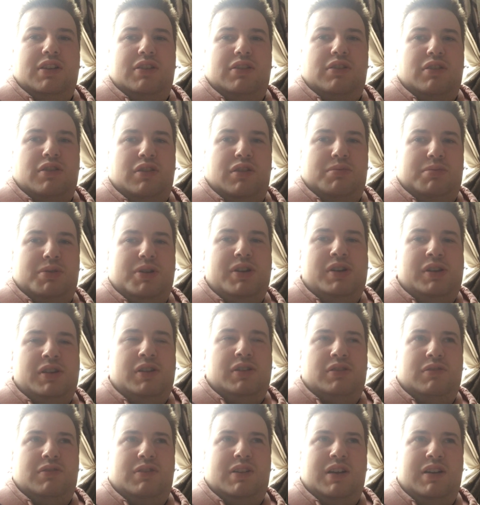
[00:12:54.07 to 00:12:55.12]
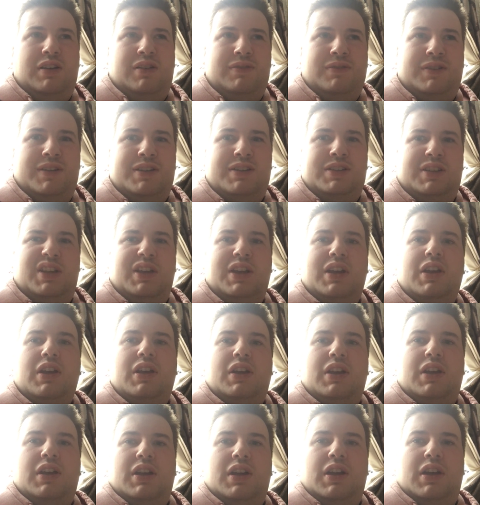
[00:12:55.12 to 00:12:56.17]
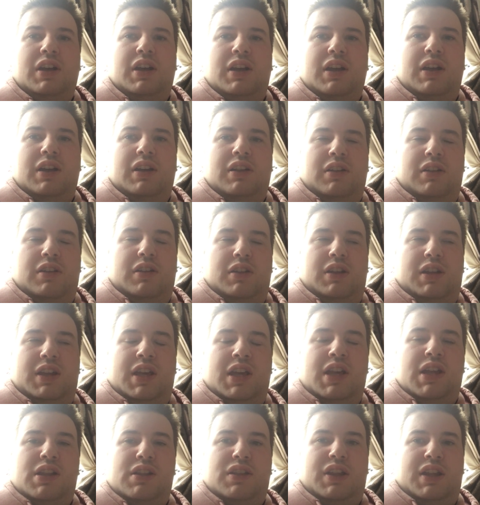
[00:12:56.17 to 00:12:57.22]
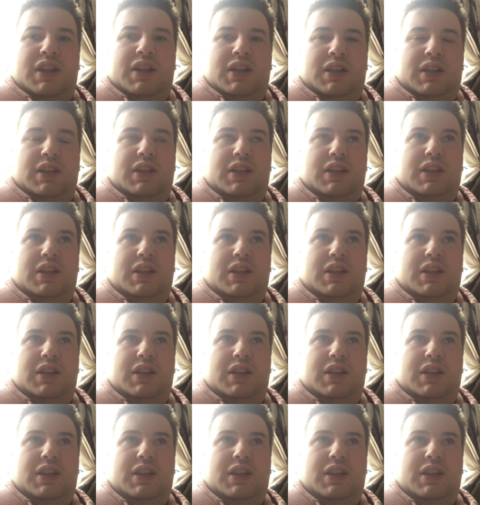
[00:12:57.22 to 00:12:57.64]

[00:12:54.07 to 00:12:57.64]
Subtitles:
because of COVID easing.